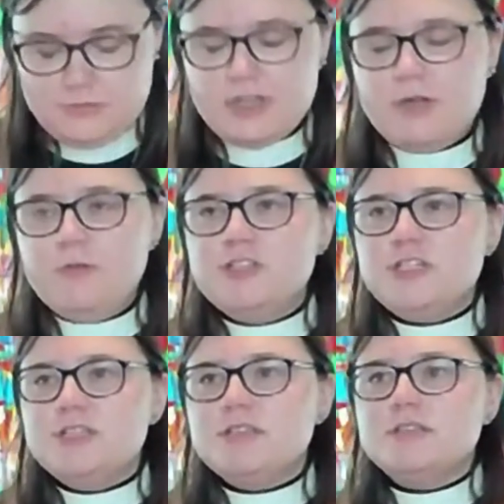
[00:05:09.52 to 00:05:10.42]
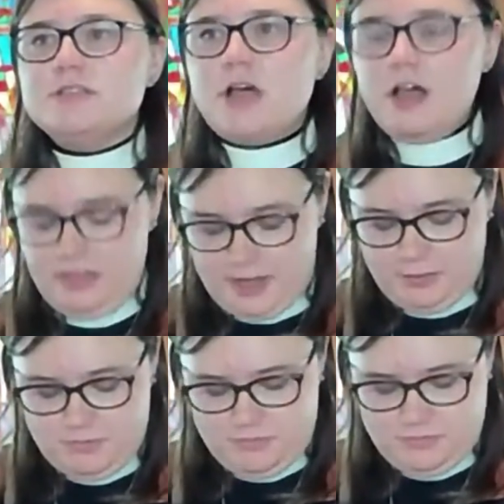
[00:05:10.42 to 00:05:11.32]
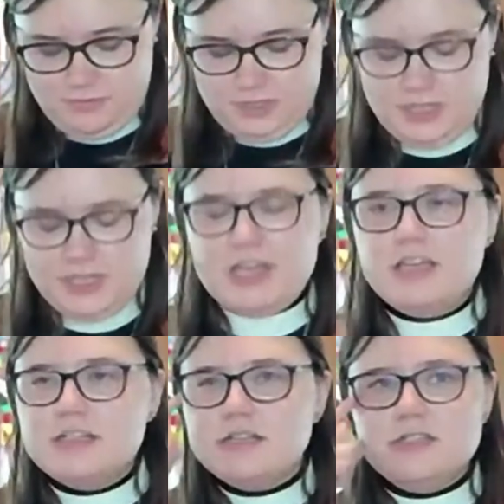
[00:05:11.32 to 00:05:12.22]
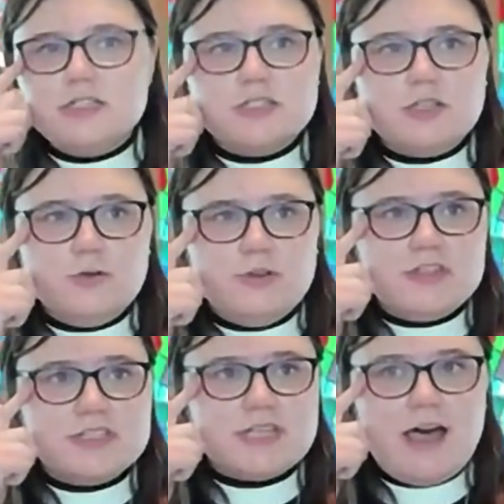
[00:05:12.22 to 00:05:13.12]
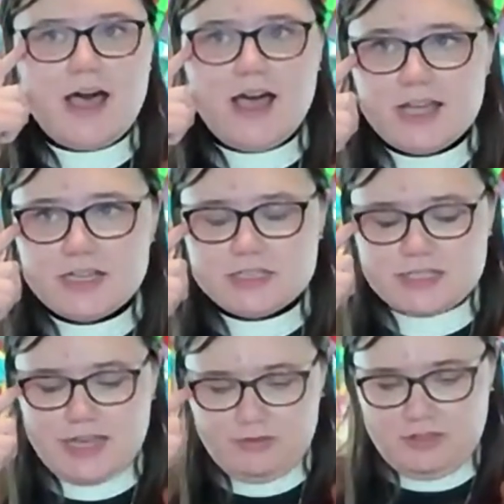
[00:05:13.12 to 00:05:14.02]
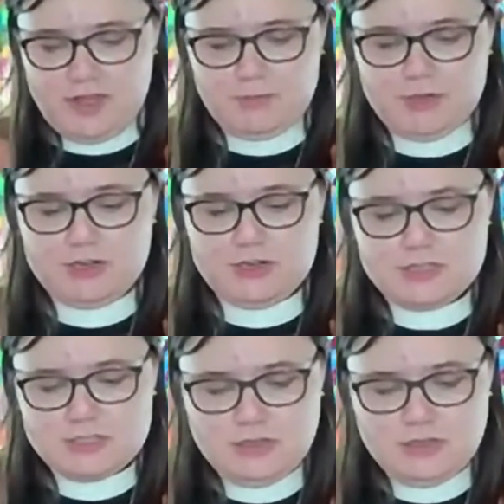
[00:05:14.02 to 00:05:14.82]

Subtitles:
And when Jesus saw them, he didn't just look with his eyes at the lepers.